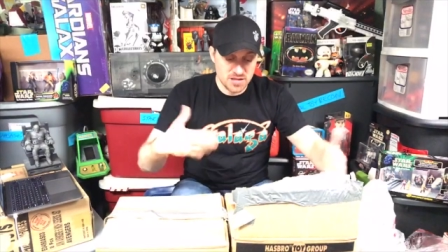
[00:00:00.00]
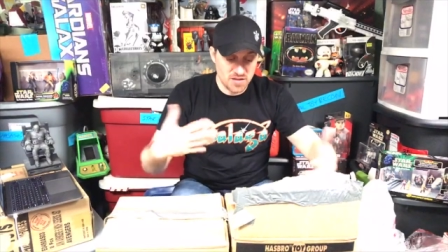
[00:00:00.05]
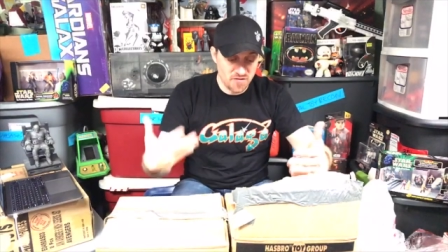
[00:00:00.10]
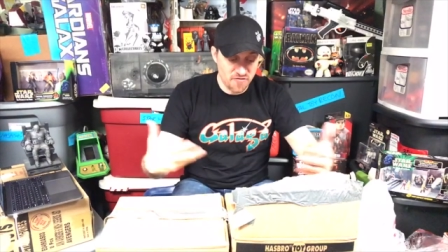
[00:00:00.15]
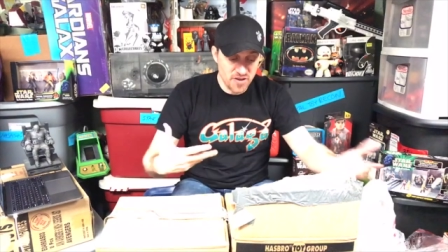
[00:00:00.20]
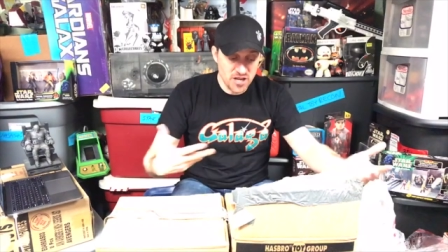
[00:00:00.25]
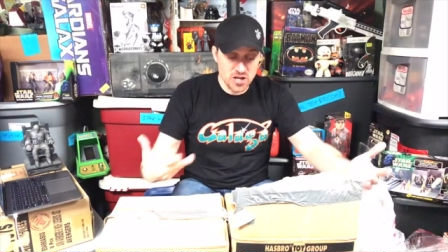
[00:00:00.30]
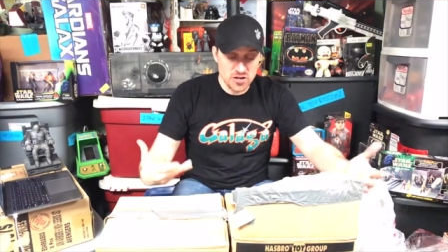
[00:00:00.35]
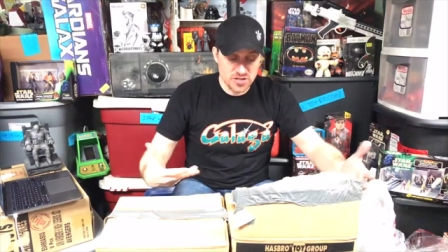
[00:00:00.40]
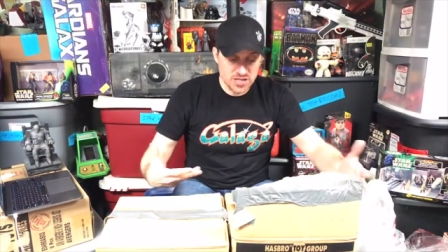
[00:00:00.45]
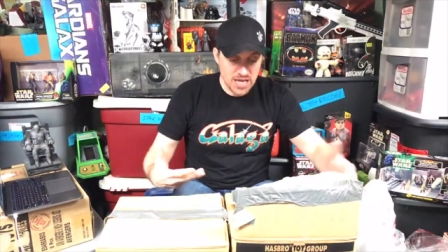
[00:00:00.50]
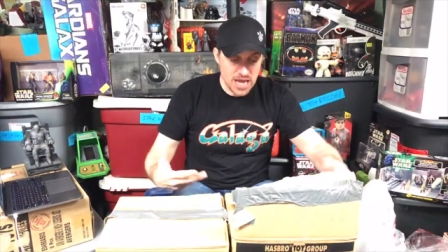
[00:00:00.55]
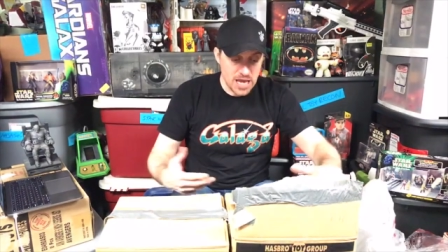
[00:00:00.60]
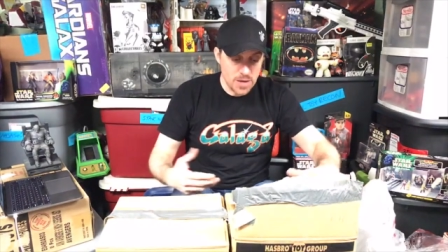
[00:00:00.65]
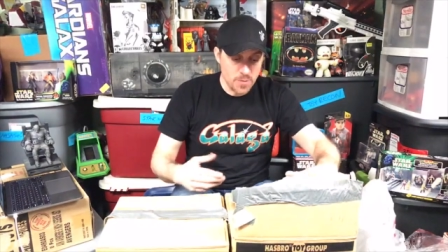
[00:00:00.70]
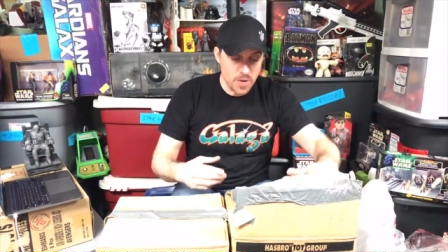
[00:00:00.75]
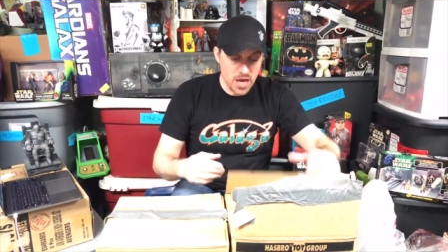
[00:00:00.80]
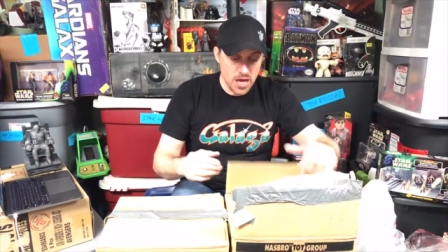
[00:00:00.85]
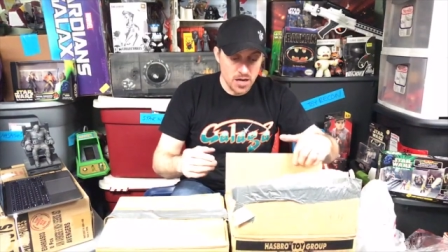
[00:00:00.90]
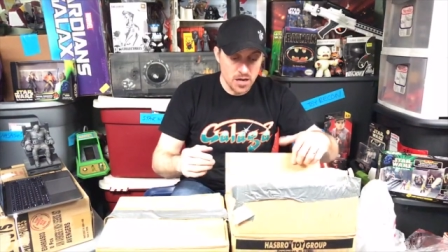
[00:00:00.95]
figures
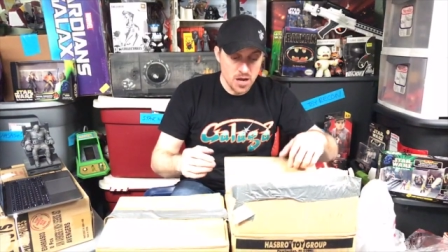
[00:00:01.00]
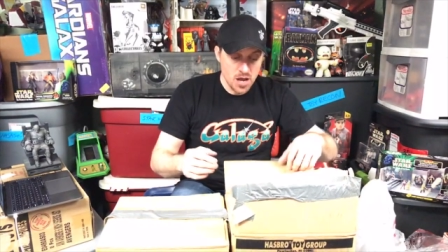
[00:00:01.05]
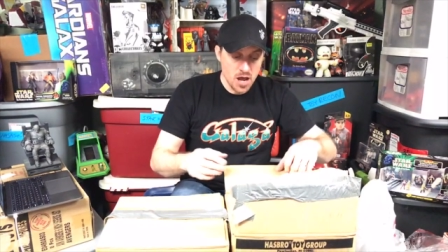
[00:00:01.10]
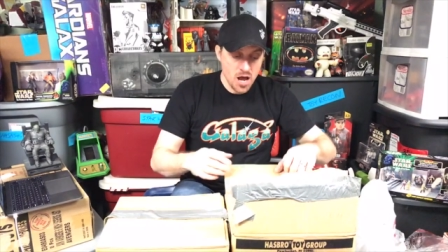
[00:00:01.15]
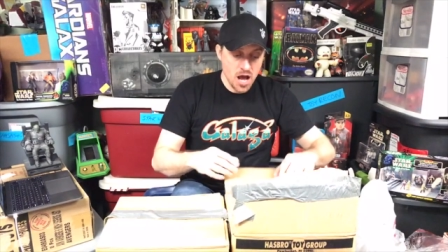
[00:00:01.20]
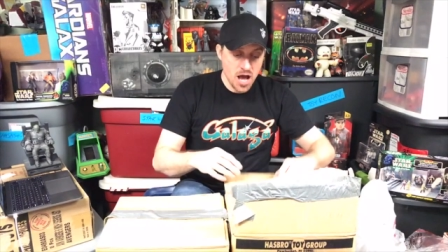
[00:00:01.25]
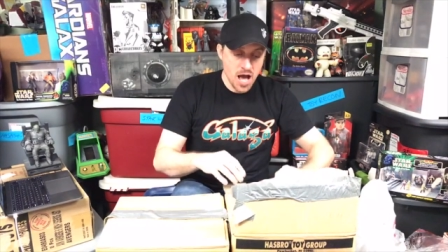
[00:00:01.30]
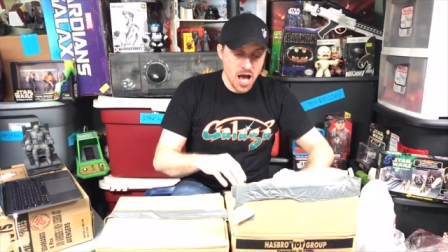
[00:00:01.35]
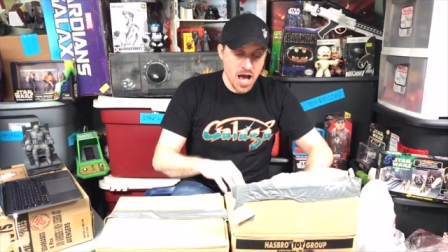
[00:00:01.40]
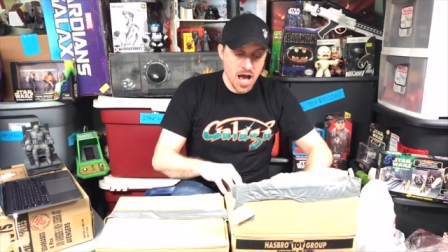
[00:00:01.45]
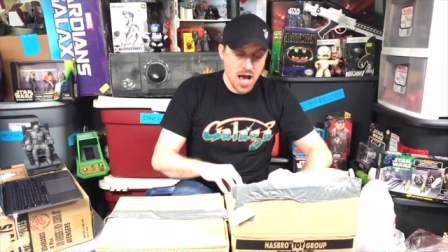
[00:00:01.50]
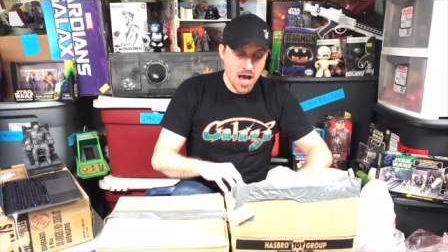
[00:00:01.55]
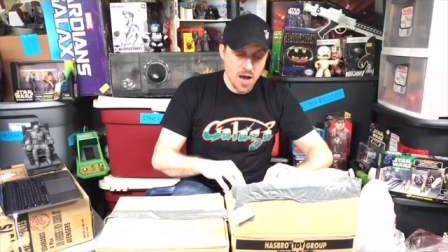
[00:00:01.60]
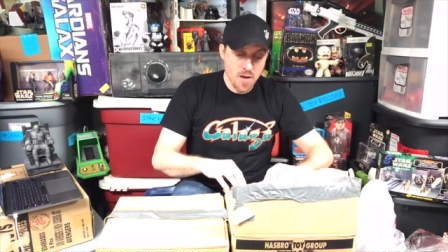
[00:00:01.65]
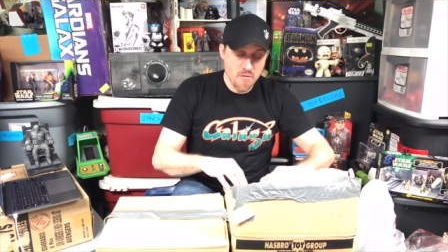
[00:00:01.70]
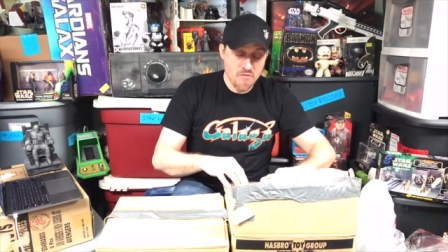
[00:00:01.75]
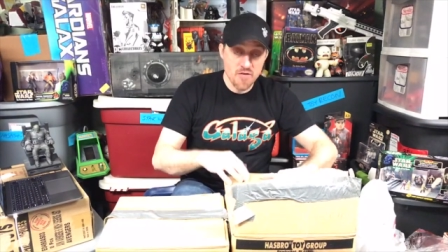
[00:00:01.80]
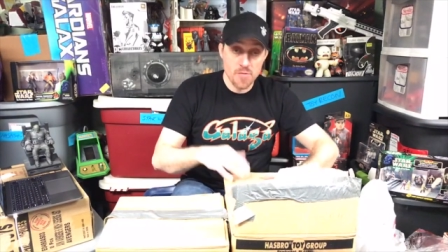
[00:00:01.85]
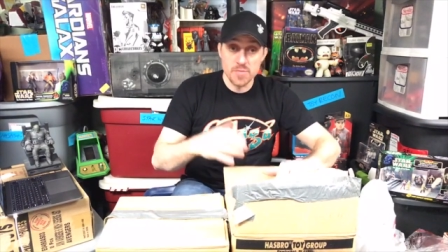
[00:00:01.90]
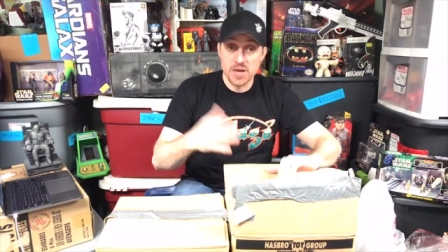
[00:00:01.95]
came in
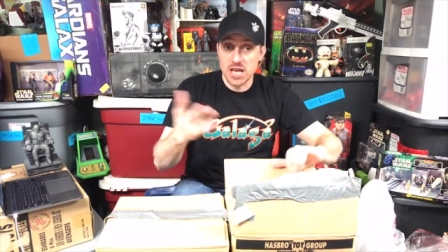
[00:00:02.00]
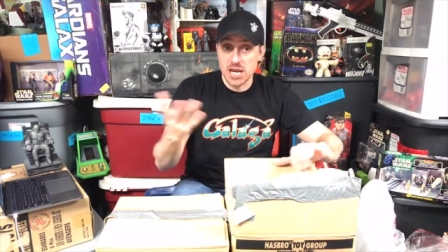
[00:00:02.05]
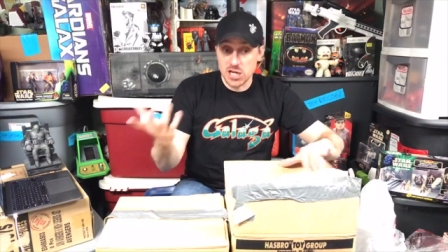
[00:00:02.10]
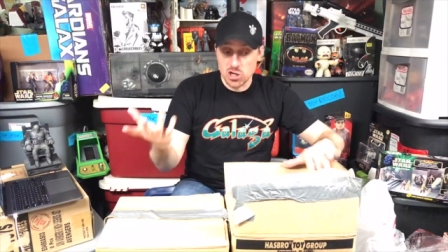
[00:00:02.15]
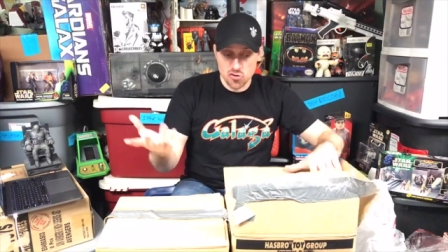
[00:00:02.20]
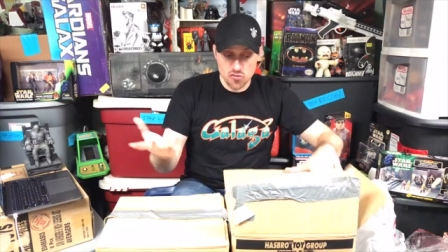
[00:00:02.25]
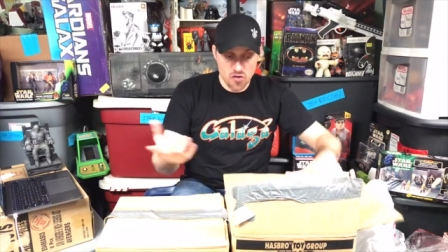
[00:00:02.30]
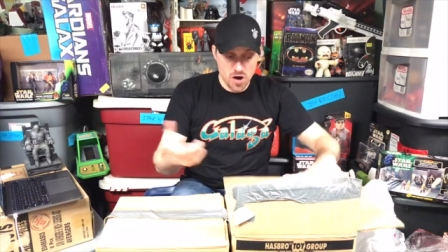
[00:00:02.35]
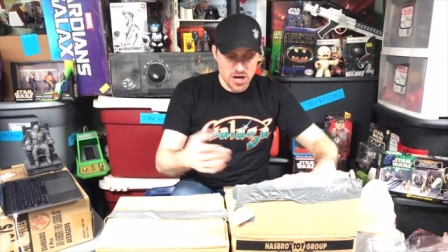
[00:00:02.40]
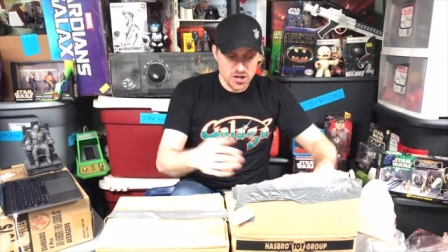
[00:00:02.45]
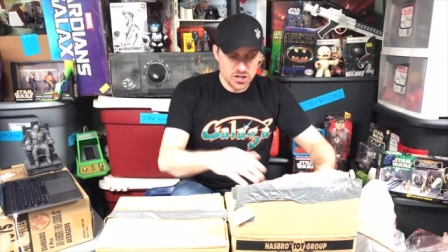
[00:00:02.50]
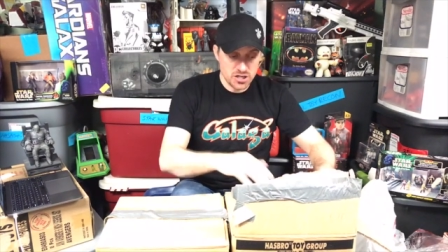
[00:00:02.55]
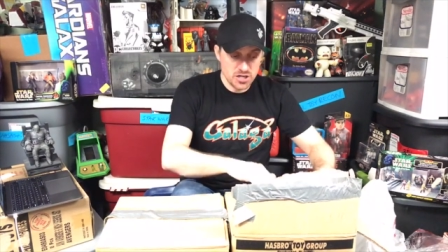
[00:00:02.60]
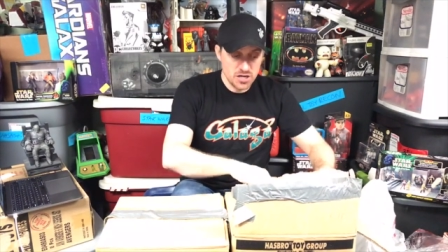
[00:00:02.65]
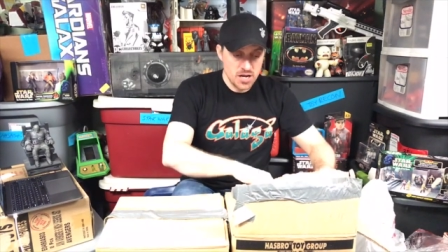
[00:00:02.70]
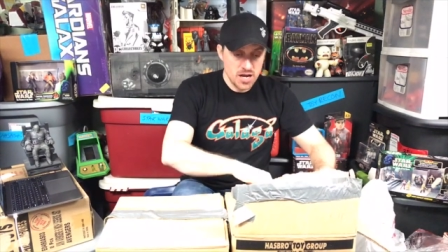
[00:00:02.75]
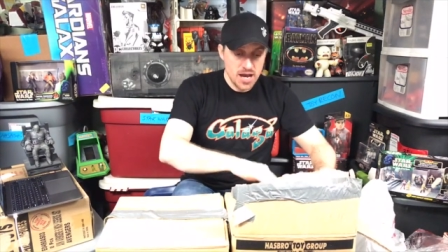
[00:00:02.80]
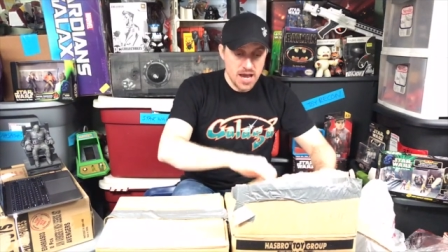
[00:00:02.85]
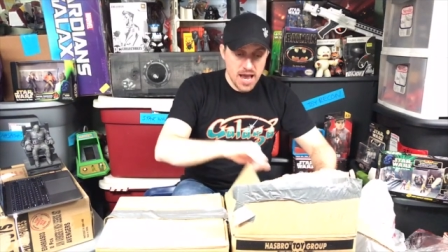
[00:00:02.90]
from getting crushed.